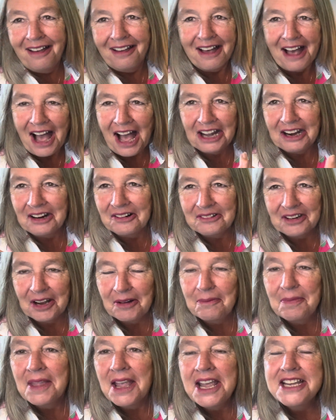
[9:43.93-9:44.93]
I don't know.
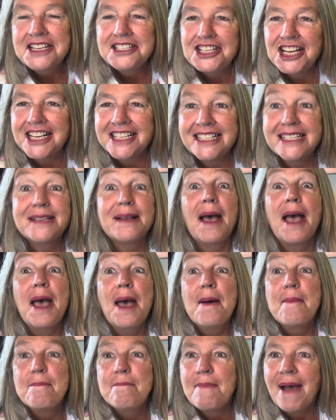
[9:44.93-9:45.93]
Just
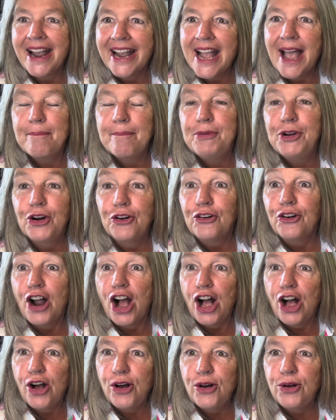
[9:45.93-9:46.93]
make up your
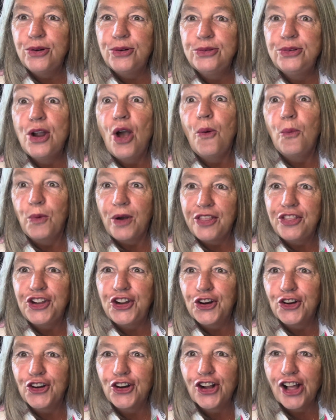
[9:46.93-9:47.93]
own with
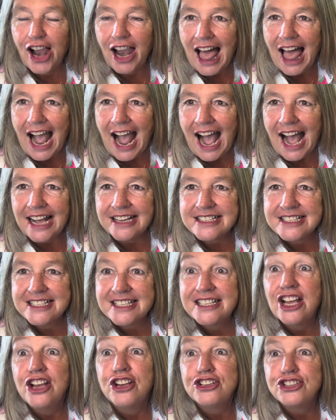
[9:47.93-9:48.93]
your
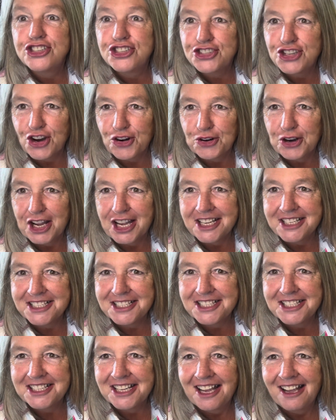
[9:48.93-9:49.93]
class
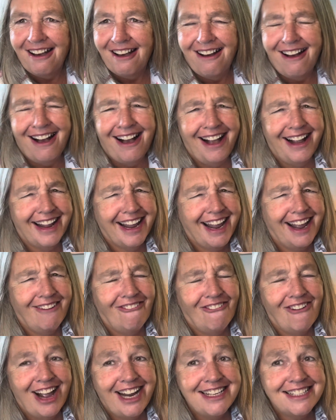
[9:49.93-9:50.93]
circus. I can't
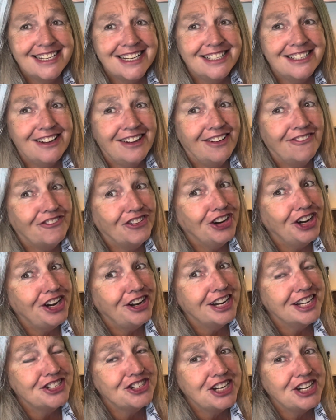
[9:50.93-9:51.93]
wait for you
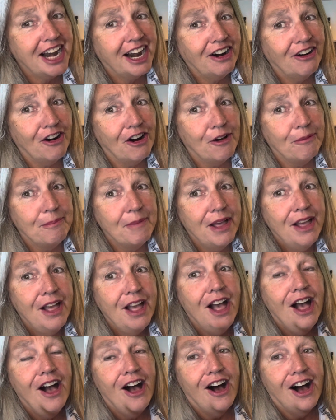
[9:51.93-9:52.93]
to share them
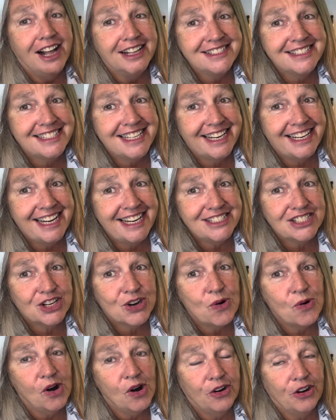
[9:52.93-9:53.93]
on Cindy's
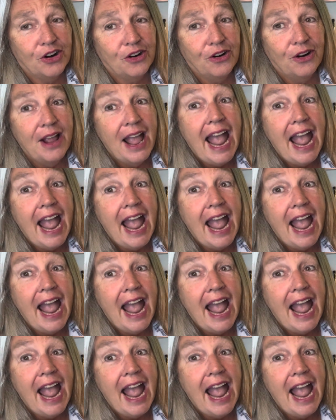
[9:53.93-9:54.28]
Corner.